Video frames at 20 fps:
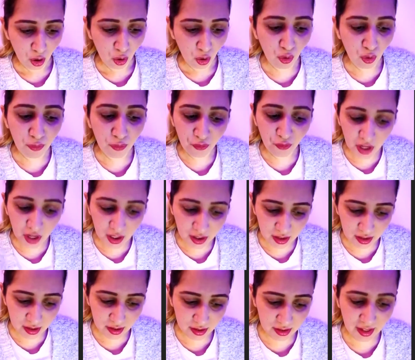who
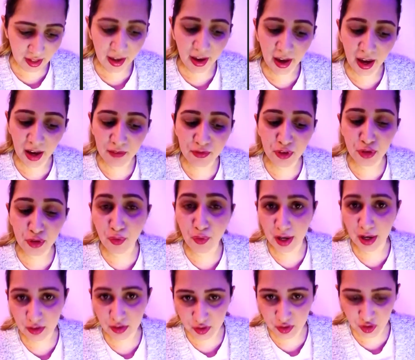think they have the
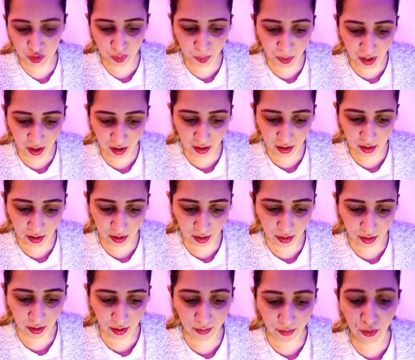right to speak
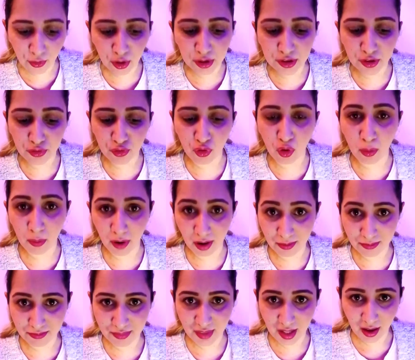for the Roma.